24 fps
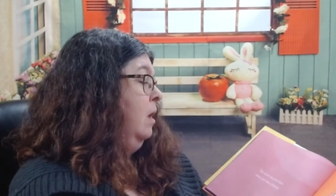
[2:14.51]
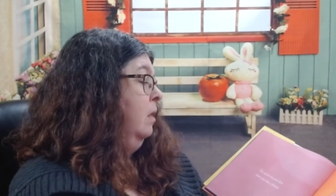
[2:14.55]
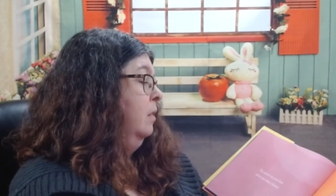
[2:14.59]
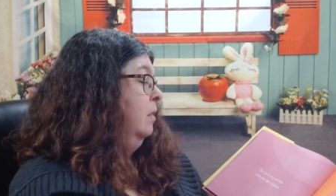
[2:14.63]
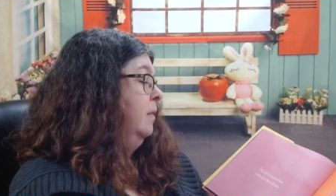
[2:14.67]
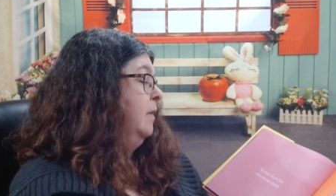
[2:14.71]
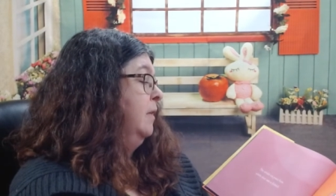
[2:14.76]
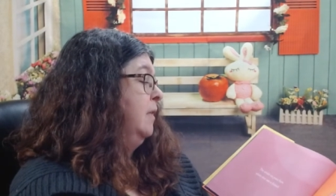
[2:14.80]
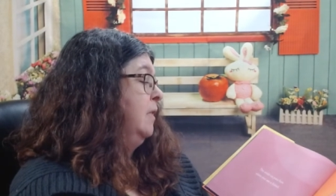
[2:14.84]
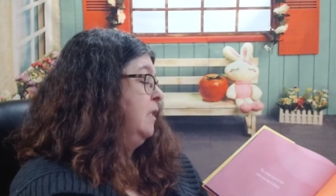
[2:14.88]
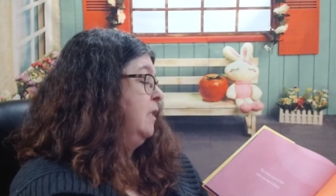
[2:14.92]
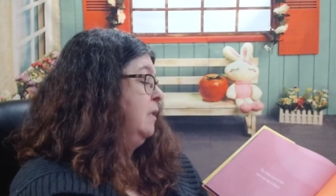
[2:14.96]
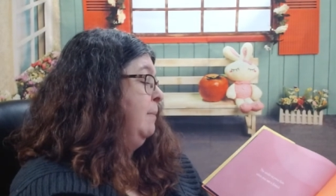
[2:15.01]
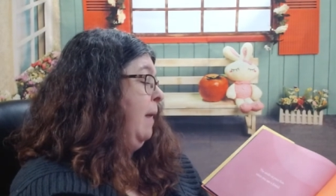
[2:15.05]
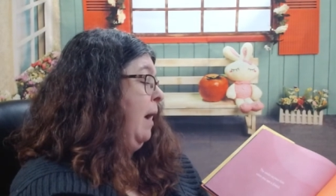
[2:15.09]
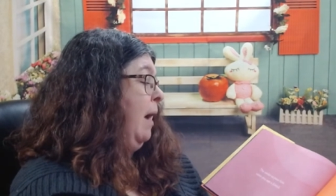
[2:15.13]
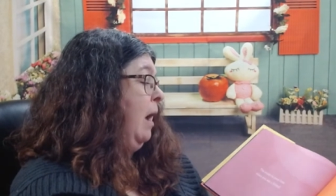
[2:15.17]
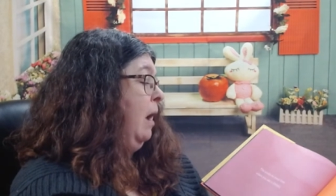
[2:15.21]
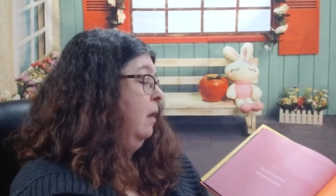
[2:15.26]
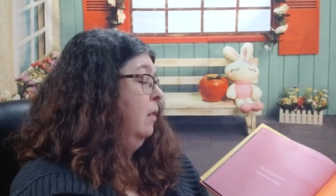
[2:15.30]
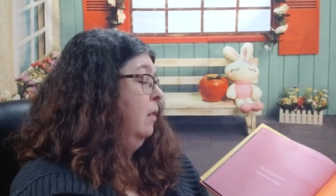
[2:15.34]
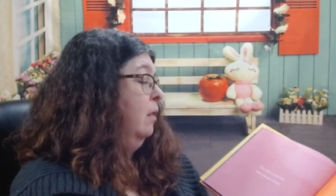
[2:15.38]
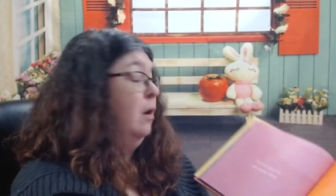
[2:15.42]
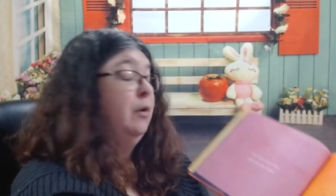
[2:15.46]
the
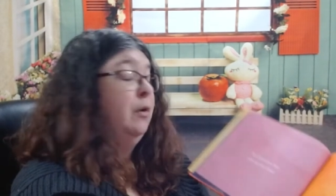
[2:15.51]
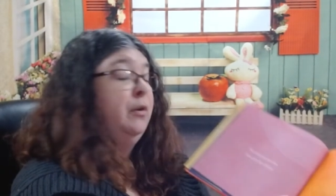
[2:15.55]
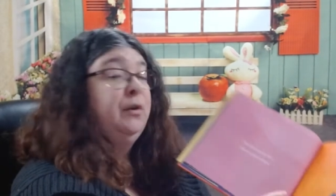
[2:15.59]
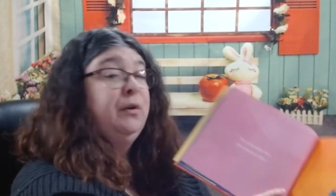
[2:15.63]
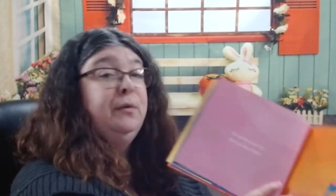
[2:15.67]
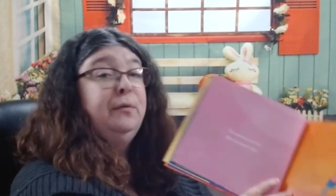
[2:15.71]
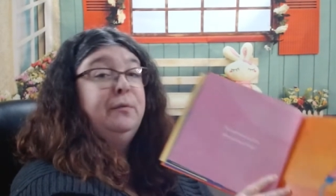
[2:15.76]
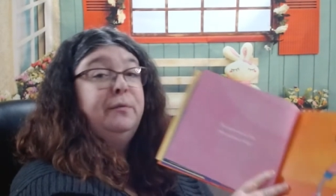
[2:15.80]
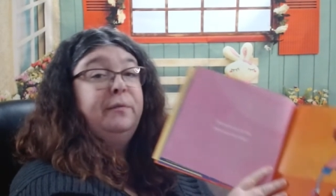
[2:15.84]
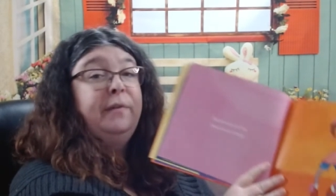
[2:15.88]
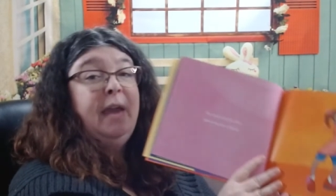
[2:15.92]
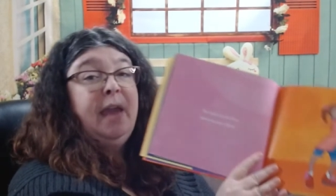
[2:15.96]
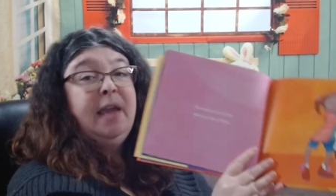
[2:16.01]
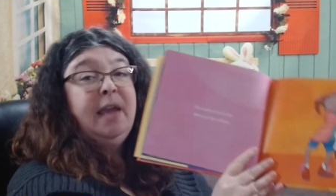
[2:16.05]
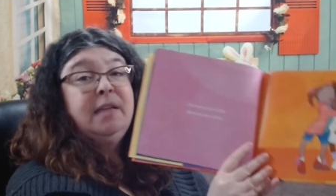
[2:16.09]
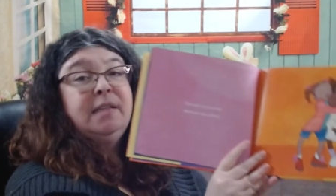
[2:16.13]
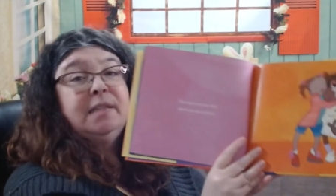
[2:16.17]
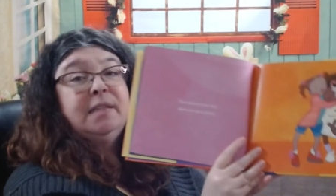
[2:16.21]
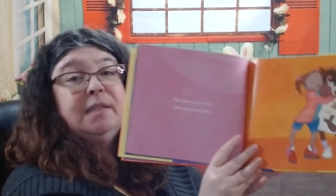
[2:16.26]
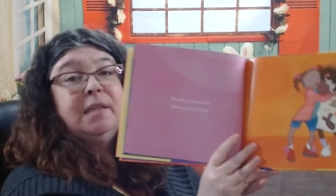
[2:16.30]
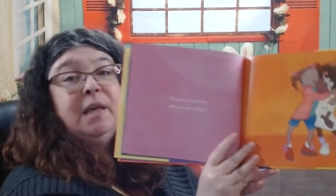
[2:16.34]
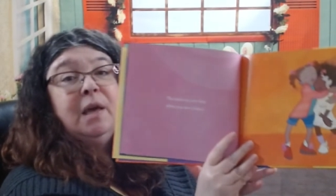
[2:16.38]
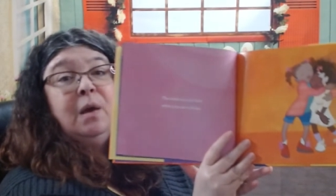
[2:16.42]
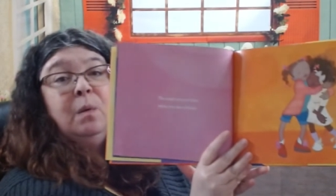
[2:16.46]
smile on your
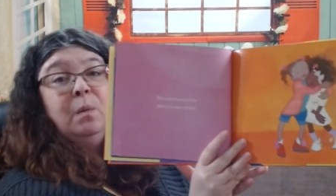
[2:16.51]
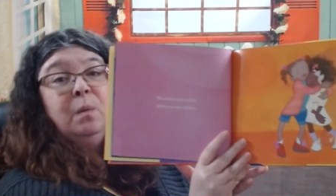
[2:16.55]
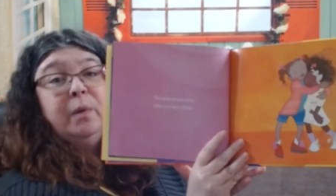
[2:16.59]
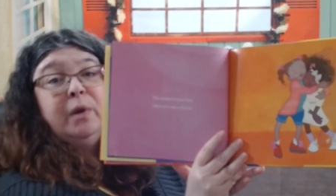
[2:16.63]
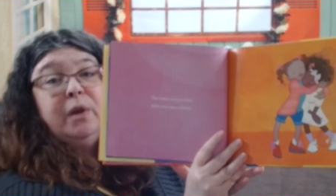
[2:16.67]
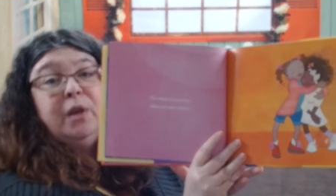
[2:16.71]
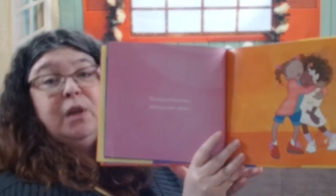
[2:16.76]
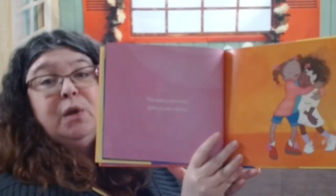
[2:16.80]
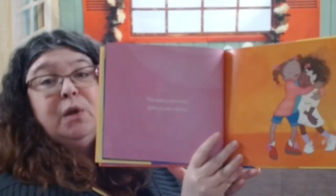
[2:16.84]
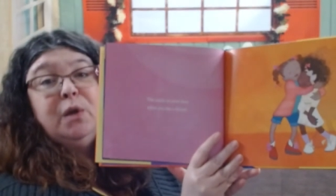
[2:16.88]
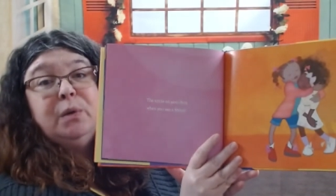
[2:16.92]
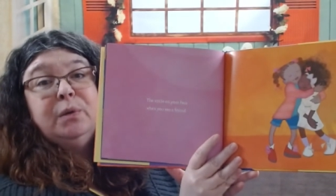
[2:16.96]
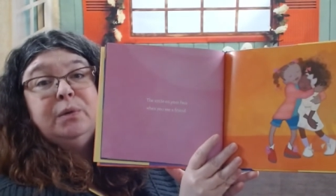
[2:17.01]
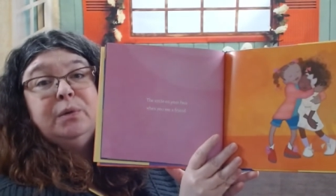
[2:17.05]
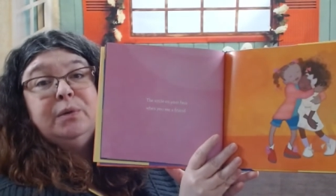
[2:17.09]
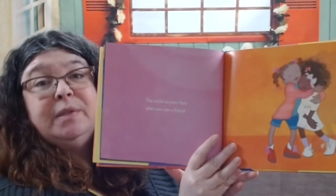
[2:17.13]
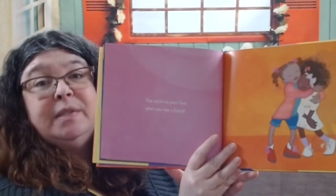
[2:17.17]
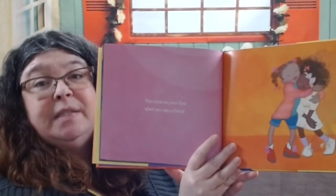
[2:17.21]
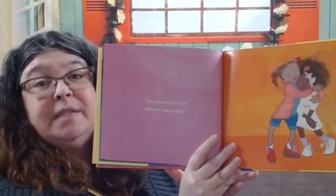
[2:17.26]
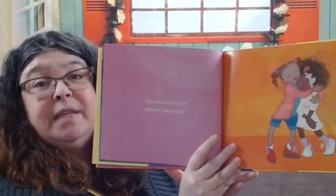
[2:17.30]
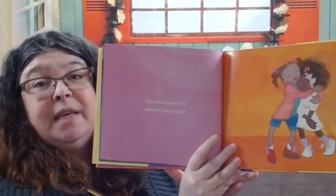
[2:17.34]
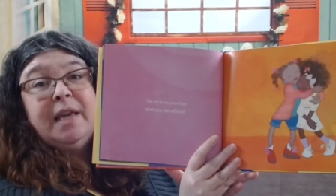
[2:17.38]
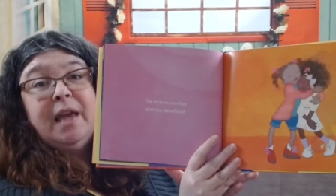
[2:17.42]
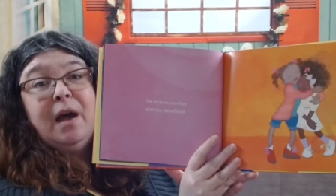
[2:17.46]
face when you
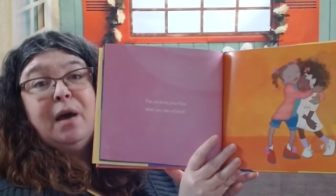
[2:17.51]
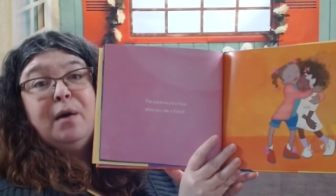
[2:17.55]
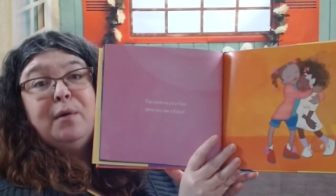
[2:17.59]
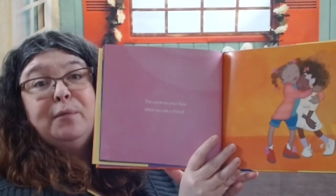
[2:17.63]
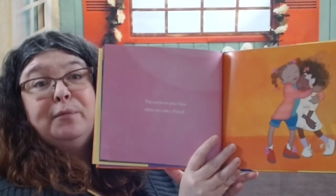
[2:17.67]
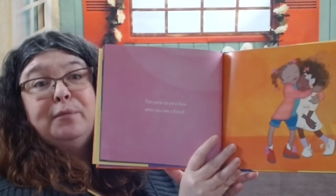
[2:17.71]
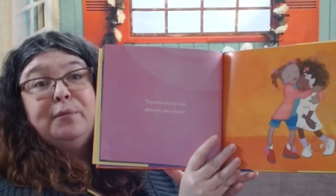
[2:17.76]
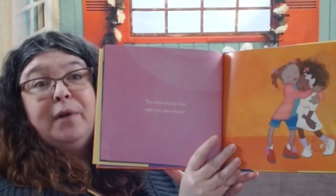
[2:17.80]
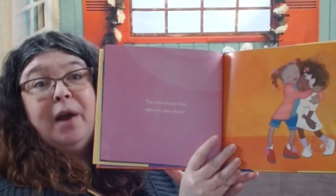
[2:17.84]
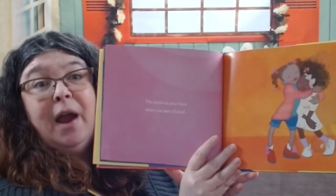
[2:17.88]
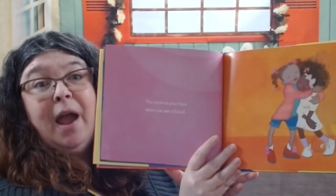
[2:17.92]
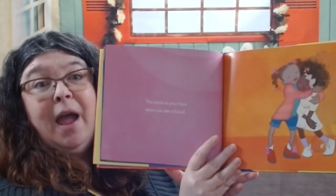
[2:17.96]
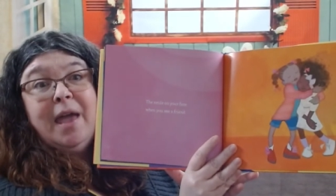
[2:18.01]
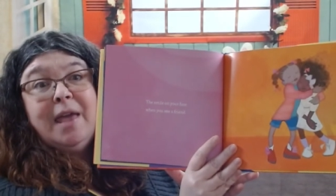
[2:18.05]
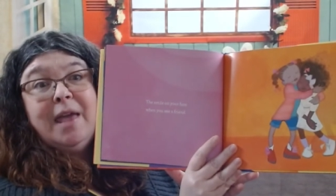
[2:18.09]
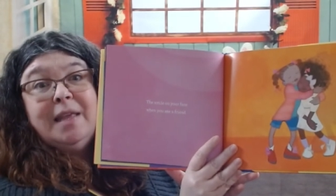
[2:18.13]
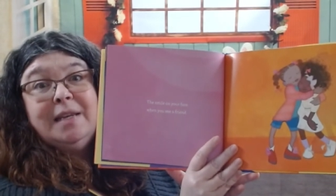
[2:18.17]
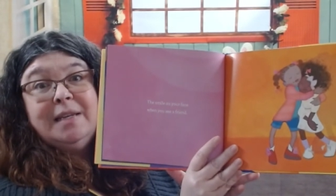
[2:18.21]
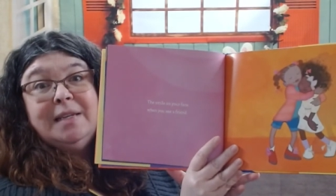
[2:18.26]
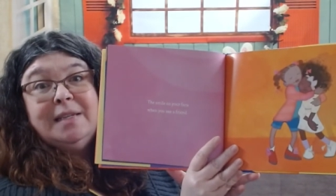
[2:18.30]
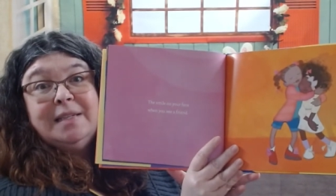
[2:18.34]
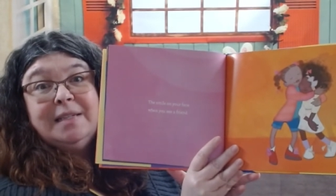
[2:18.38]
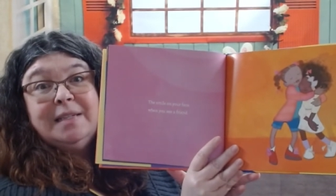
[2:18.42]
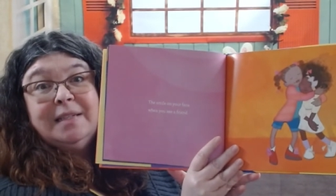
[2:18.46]
see a
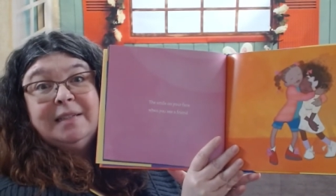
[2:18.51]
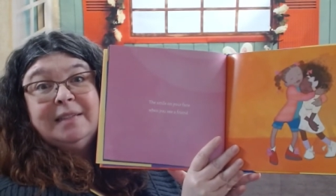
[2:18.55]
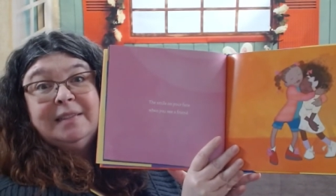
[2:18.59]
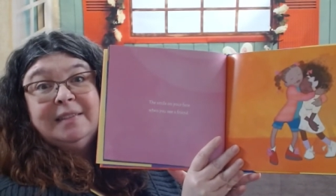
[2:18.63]
friend.